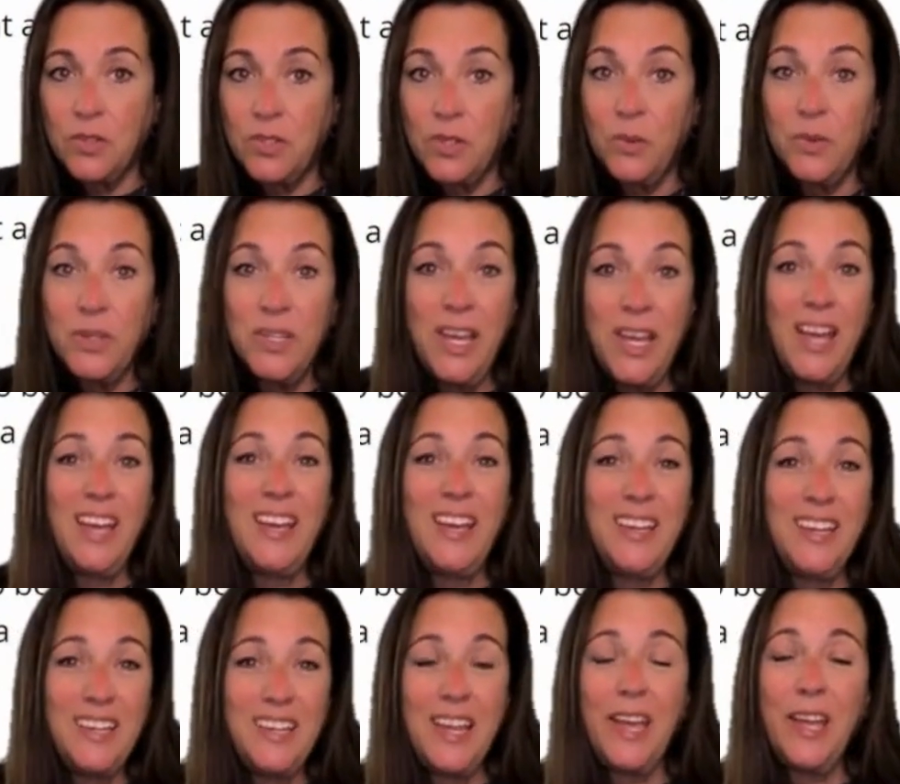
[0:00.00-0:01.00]
So
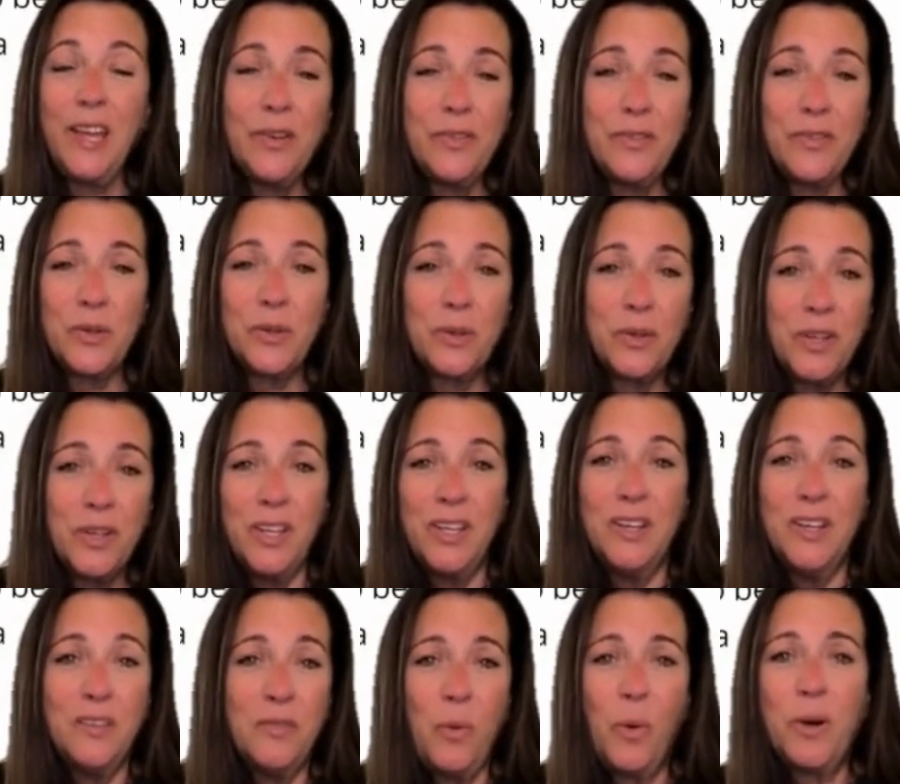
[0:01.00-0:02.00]
yay, if you're
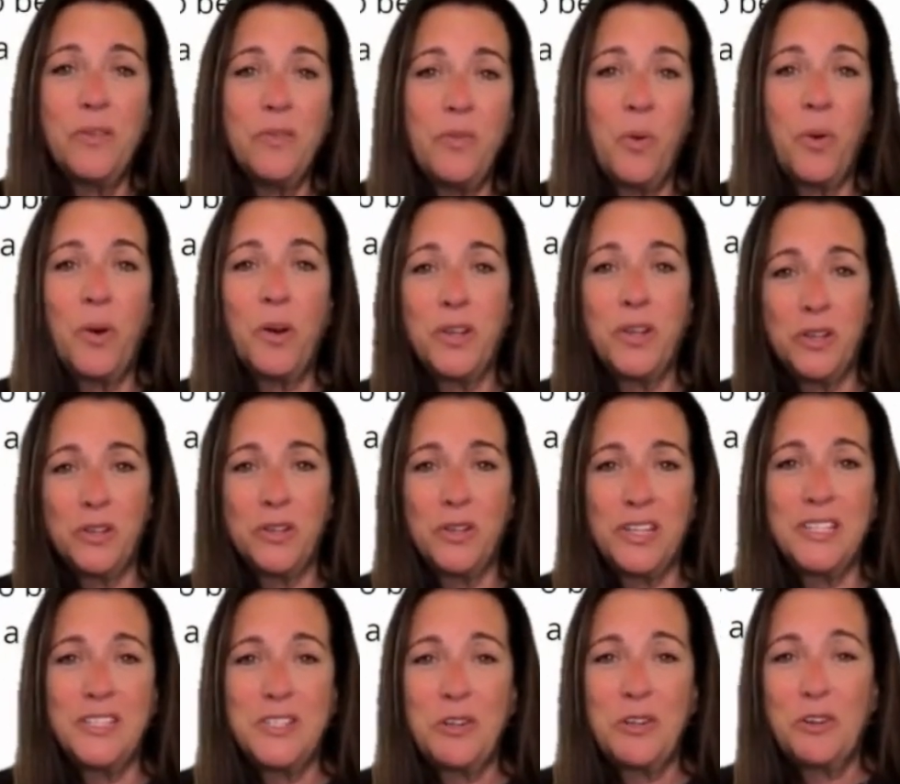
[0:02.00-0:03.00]
44, you're
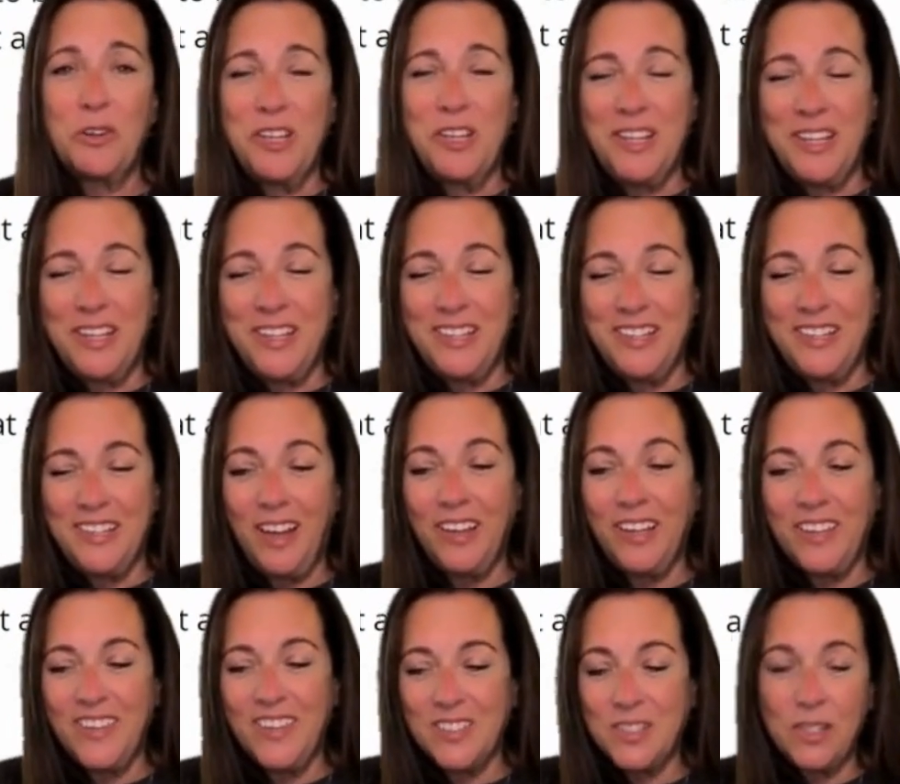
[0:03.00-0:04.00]
considered
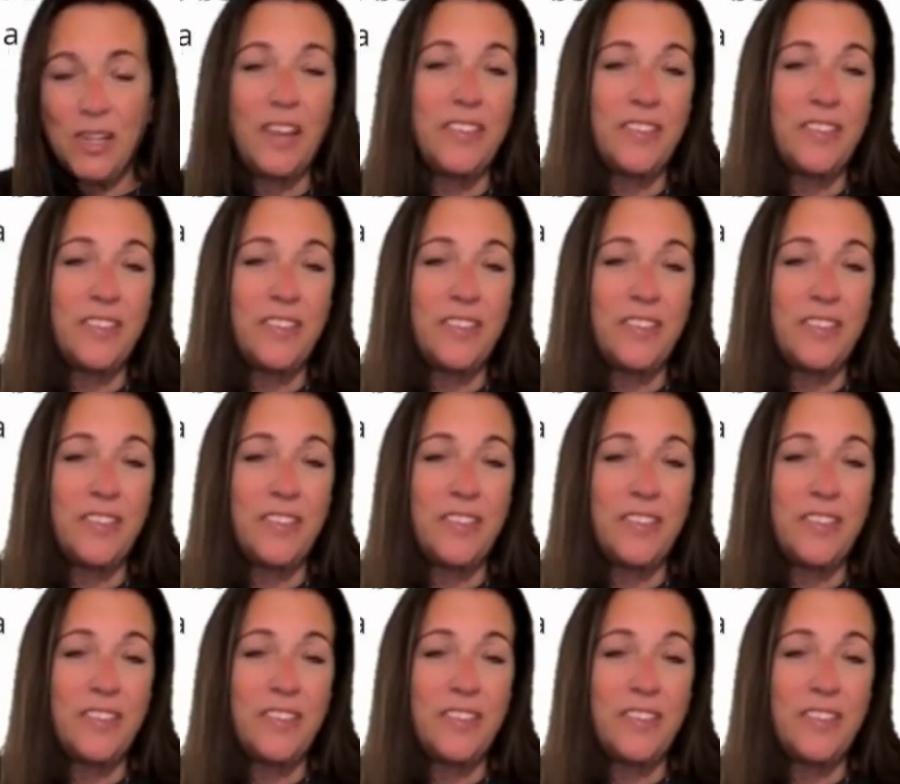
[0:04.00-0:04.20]
young in this.